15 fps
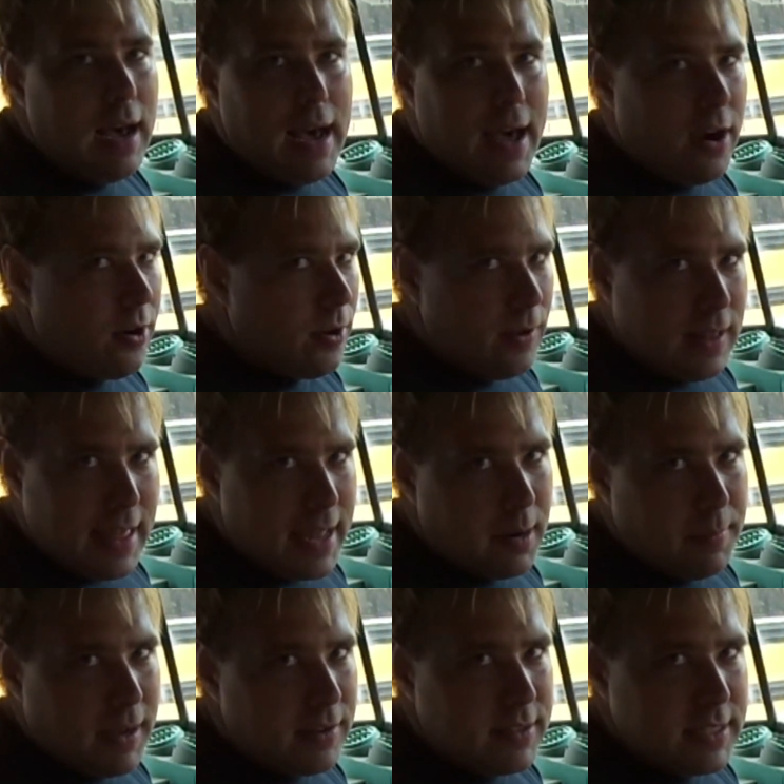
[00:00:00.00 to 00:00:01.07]
I don't know a lot
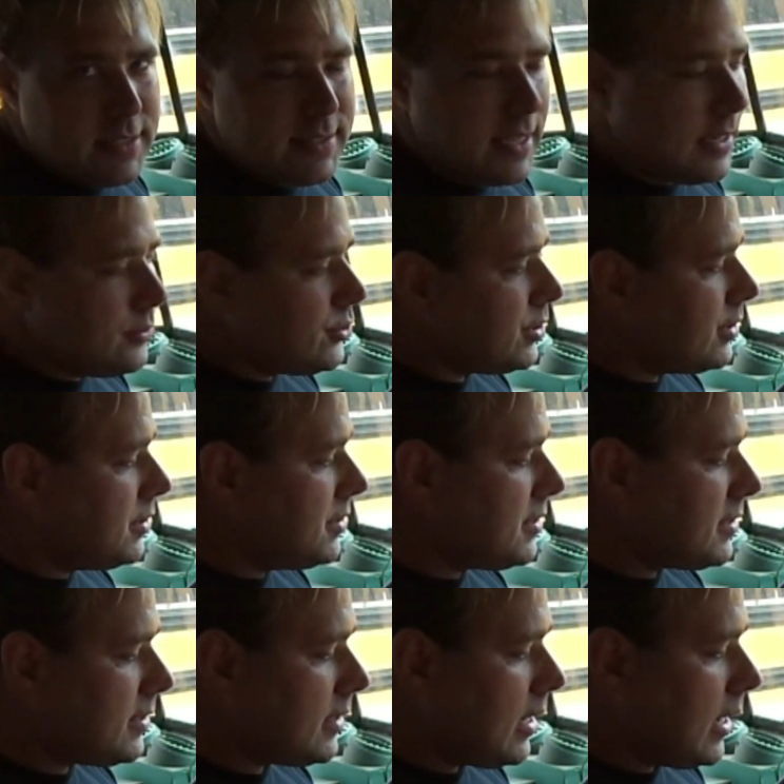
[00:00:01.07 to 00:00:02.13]
about these
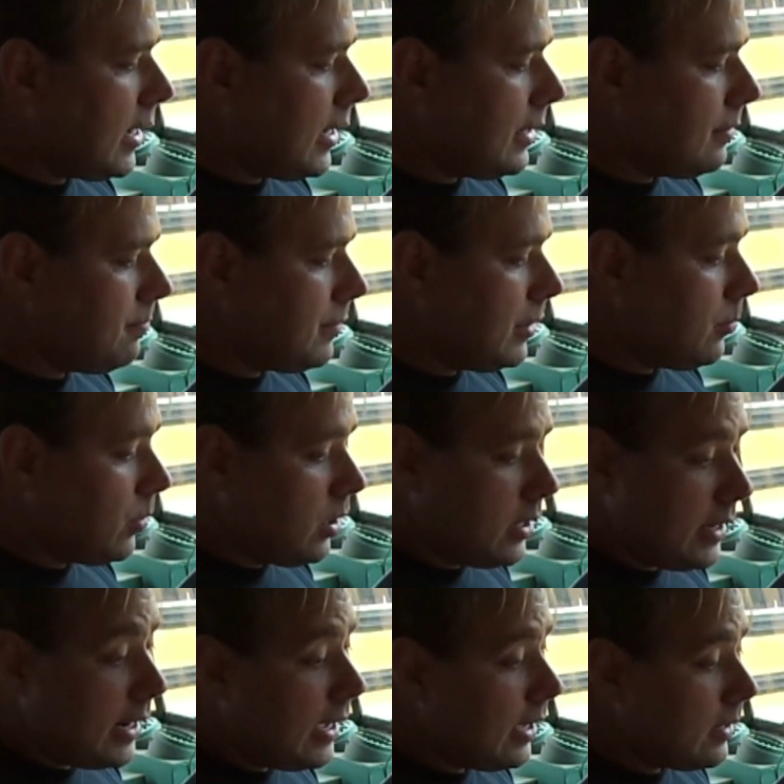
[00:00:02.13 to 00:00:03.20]
engines and
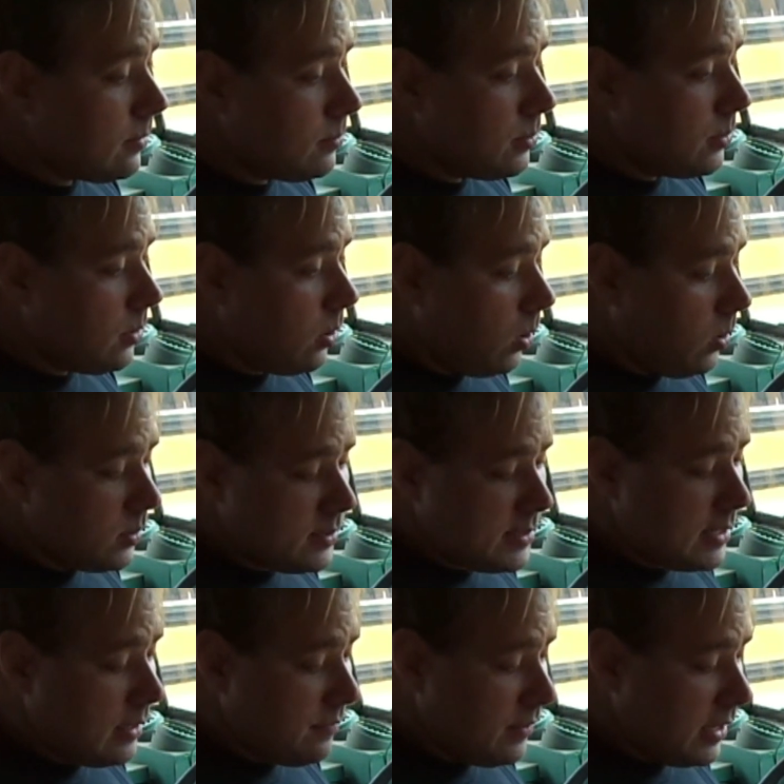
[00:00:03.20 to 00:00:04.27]
working on old
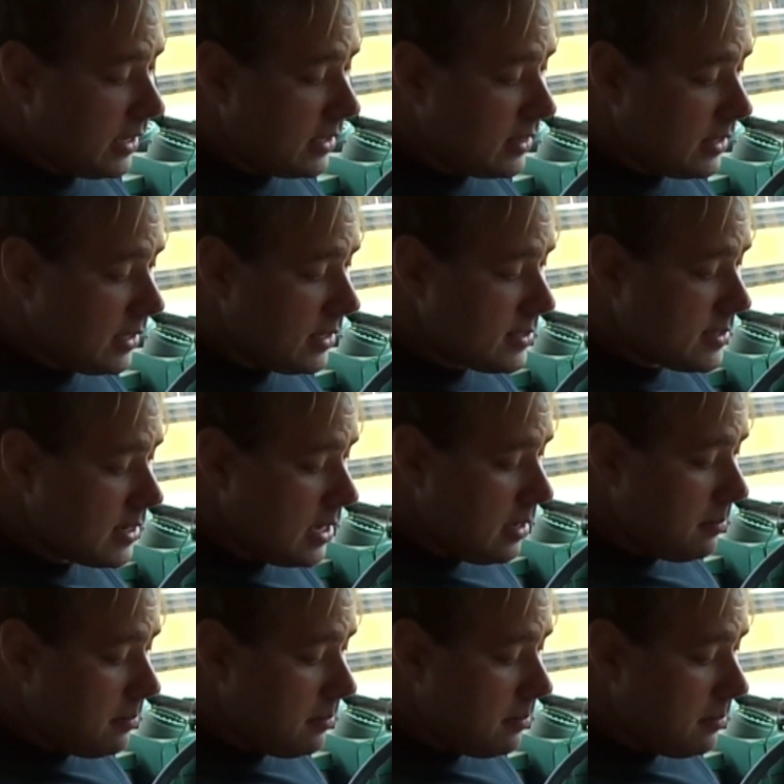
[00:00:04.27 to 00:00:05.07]
stuff like this,